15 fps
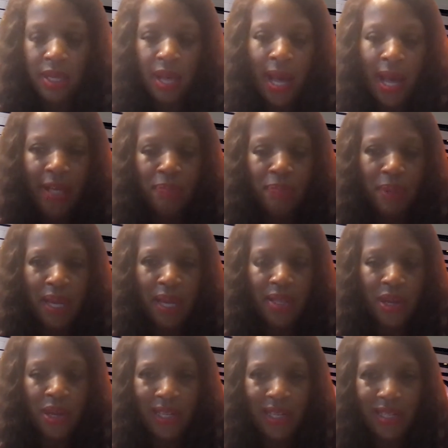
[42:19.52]
as being
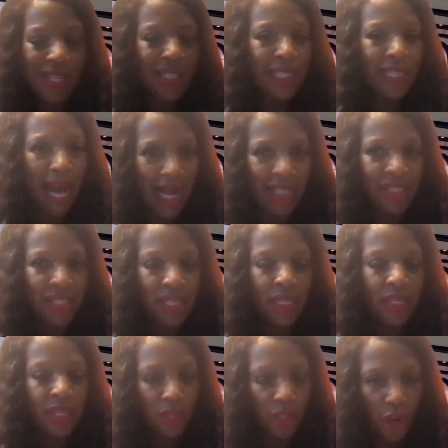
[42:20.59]
their extended
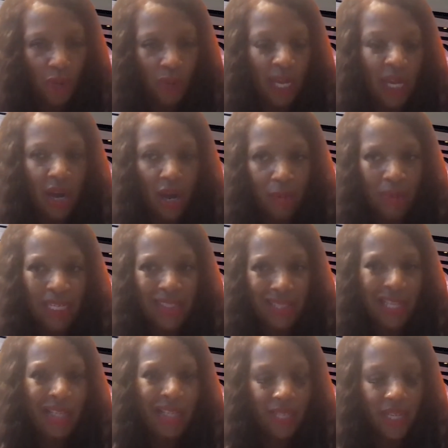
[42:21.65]
auntie. You know, they call me
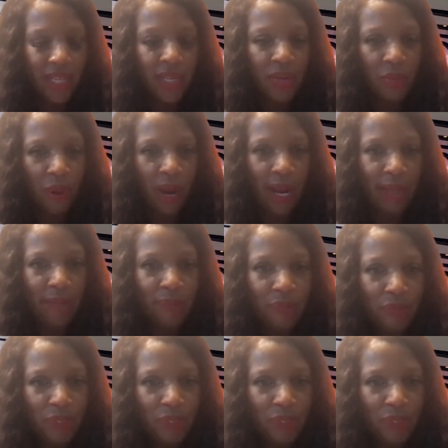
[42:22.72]
TT, right?